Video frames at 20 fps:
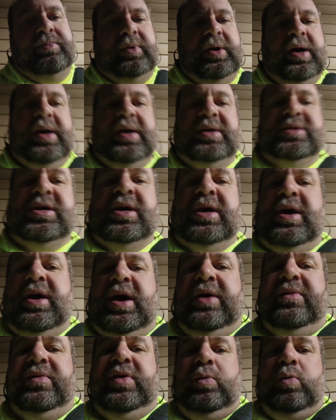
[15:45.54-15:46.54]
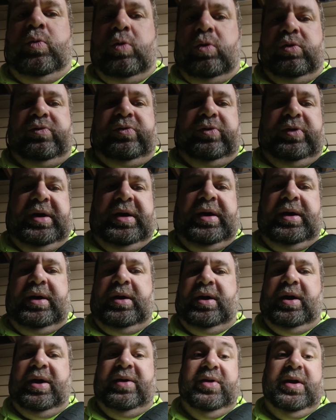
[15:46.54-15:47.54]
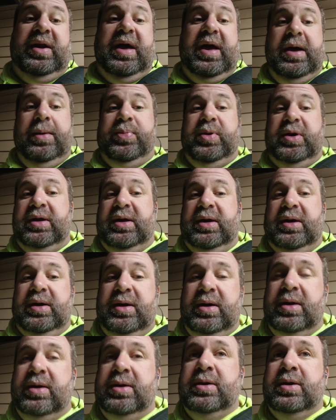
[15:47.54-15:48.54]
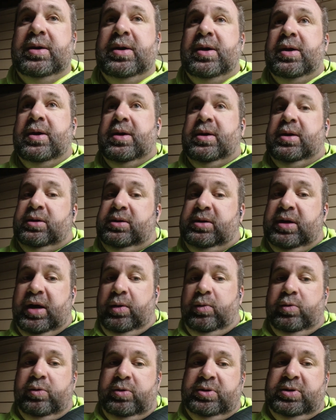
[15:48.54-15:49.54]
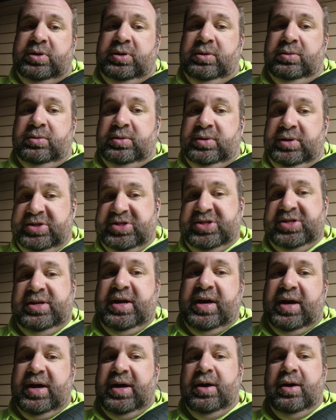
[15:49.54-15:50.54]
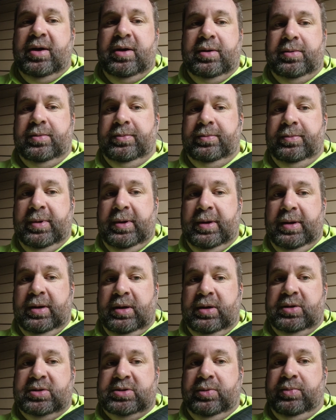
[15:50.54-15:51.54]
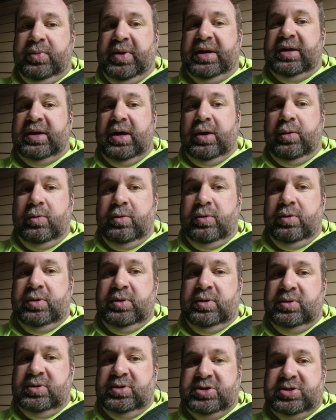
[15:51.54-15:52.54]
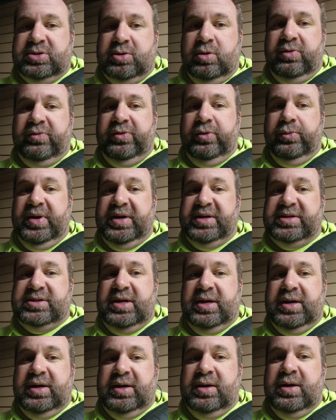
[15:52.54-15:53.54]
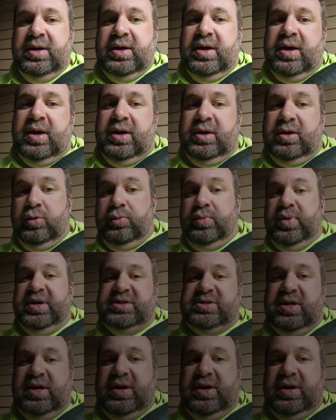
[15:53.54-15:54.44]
Guys, have a wonderful day. Have an epic day. Day one is today. So make day one the start of your best day and your best